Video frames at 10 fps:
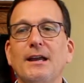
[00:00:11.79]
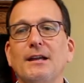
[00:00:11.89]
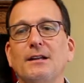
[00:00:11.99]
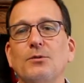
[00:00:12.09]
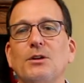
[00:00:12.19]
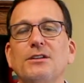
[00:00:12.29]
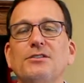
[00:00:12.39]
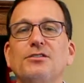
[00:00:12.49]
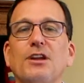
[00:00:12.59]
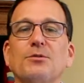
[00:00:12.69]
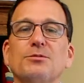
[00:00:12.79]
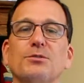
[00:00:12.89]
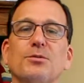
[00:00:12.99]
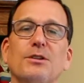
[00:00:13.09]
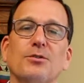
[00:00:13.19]
And I want to distinguish
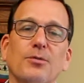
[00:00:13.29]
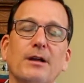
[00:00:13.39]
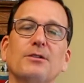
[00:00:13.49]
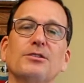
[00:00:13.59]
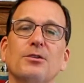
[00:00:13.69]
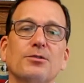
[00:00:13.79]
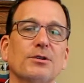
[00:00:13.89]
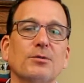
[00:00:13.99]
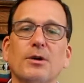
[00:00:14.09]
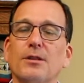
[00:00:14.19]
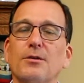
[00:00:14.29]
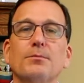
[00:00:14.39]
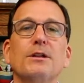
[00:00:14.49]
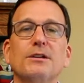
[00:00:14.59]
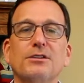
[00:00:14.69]
between the regular notary, where there are
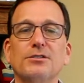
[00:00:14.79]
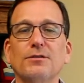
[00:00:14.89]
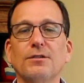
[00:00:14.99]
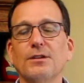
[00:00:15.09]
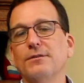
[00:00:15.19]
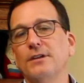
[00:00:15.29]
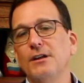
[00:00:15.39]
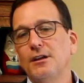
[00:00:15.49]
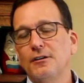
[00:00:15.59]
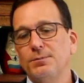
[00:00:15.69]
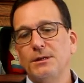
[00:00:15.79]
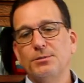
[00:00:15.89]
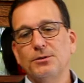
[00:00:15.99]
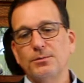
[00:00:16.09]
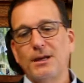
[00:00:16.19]
millions of, of, of
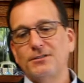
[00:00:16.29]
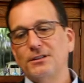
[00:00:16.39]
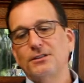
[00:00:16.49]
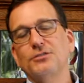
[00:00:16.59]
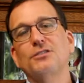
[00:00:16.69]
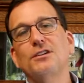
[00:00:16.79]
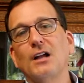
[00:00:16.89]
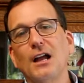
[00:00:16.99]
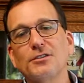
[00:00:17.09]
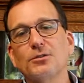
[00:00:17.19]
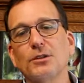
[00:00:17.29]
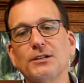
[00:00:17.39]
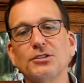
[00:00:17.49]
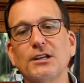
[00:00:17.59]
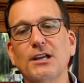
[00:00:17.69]
people who basically just need a high school
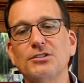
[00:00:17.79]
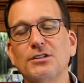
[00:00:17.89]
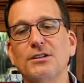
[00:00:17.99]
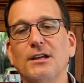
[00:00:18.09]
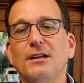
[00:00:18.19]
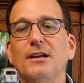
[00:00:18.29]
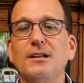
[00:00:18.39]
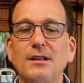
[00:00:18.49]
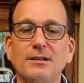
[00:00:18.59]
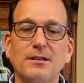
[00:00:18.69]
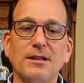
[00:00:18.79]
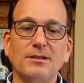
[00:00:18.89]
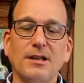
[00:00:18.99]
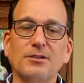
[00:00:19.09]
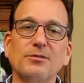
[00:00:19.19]
education, they, they, they
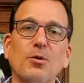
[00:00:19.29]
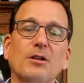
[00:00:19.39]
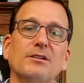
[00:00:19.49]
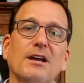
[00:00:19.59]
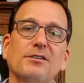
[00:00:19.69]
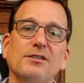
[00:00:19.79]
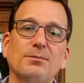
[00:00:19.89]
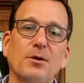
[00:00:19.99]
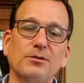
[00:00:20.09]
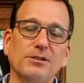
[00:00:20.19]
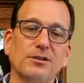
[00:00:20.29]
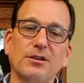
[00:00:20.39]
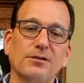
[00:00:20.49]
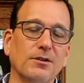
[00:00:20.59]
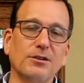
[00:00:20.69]
take a small test, they post a,
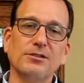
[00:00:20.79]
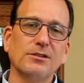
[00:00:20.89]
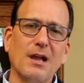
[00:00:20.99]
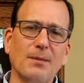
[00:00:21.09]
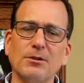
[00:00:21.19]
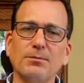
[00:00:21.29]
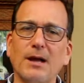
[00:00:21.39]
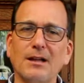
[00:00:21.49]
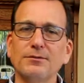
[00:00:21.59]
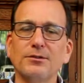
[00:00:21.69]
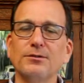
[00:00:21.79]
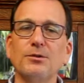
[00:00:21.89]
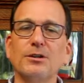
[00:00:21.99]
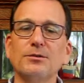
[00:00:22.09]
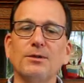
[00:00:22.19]
a very nominal bond for a
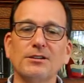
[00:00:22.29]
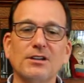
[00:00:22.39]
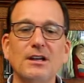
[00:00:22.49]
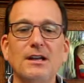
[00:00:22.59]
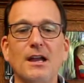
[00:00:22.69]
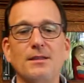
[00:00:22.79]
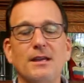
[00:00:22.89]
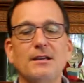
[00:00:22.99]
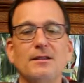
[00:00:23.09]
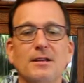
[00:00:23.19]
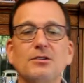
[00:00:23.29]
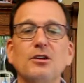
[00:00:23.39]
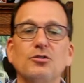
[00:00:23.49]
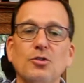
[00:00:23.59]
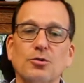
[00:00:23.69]
few hundred bucks, and they can then
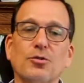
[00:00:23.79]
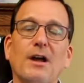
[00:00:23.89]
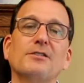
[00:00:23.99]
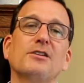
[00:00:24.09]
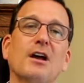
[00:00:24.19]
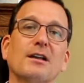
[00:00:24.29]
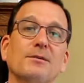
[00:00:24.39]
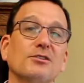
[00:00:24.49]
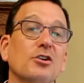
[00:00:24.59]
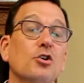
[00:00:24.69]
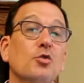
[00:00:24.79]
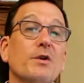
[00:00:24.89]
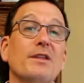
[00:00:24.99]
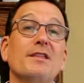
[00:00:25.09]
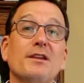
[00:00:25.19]
notarize documents
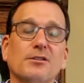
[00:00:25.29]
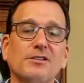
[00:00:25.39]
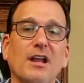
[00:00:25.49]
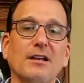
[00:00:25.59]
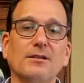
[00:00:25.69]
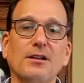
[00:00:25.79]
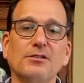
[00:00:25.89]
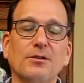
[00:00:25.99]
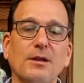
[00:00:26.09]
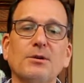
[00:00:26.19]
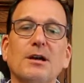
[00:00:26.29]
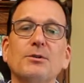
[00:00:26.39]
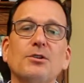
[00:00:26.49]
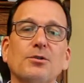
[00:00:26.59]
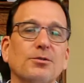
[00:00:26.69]
within their state. And so they
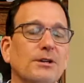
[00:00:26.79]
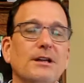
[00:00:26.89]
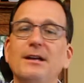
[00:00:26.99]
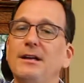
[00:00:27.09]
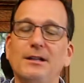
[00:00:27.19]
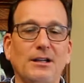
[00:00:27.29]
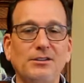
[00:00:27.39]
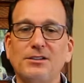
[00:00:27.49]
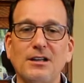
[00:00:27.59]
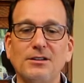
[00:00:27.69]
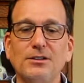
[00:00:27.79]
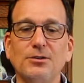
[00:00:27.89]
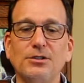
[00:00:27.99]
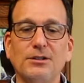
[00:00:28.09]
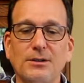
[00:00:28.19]
become a notary in any state in the
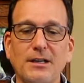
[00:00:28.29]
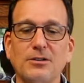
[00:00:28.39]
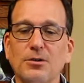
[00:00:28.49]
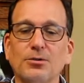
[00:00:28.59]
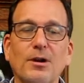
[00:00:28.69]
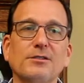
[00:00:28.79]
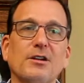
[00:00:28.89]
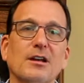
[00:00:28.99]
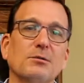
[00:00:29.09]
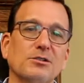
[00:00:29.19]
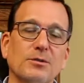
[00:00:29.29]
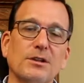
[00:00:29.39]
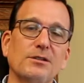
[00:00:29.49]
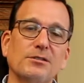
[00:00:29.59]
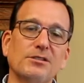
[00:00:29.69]
union, and they can notarize documents
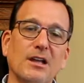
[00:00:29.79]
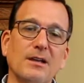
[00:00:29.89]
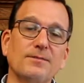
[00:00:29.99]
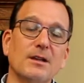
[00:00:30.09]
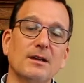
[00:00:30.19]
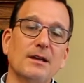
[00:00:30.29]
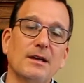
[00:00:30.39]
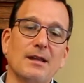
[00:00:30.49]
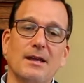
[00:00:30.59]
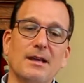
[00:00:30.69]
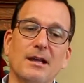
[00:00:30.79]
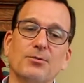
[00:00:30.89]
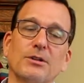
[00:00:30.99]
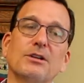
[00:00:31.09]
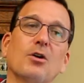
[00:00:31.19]
within their state, and they
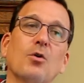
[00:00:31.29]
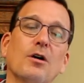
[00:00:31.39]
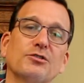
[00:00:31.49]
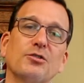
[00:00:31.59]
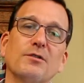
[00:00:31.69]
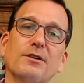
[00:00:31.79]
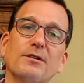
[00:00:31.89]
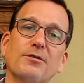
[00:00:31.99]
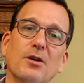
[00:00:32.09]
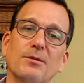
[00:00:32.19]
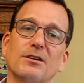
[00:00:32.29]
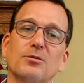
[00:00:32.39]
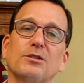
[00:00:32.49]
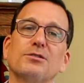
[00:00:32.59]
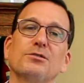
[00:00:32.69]
can't really go offshore very far because
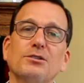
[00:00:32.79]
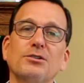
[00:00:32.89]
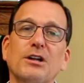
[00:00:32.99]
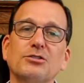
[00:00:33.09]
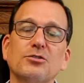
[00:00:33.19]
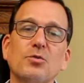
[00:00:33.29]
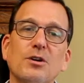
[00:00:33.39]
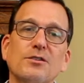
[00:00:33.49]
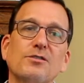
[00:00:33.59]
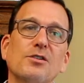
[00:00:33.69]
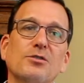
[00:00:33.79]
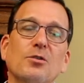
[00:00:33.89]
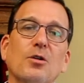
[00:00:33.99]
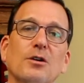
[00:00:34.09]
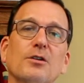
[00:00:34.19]
once they're in international waters, they're
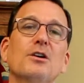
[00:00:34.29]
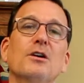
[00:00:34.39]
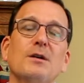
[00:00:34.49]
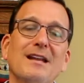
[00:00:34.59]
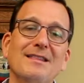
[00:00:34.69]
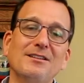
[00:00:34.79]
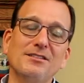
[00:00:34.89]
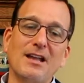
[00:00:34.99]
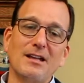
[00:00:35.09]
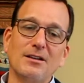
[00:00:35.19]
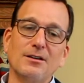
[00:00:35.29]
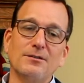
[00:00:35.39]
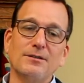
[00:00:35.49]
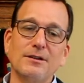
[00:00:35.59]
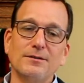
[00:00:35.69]
no longer in the state
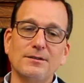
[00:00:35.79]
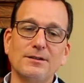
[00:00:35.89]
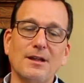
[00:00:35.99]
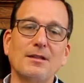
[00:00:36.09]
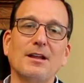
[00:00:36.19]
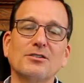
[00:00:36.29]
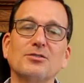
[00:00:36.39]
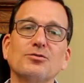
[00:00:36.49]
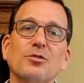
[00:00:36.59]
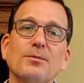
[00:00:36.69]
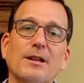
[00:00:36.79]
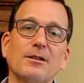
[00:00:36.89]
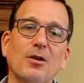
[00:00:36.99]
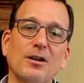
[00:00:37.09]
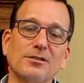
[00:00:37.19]
of, of that, that's controlled by
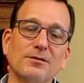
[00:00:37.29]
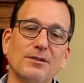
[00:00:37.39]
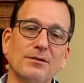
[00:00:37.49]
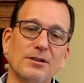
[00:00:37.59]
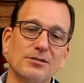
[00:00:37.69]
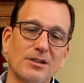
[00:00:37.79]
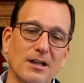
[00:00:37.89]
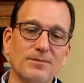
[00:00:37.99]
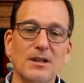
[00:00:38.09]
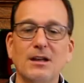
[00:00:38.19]
the laws of, of their state.